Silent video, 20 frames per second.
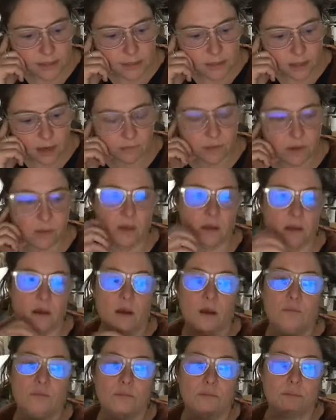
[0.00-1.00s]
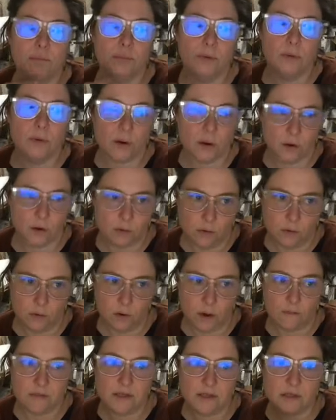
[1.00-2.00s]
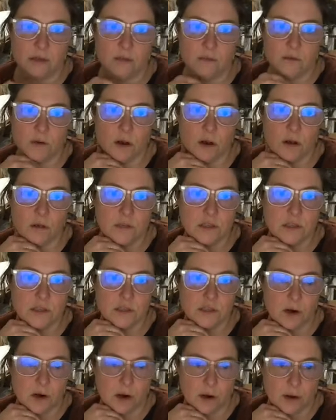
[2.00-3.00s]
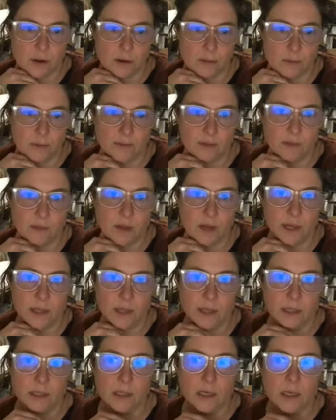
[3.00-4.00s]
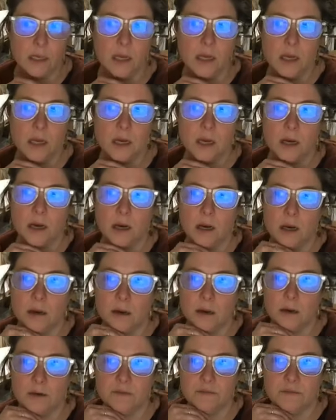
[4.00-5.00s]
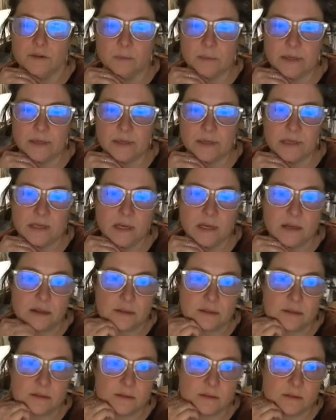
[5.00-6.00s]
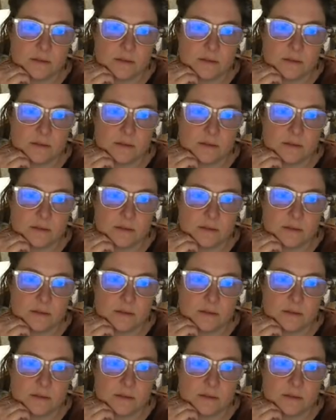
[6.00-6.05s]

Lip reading: everything got put on hold obviously when COVID started, but then a few months in,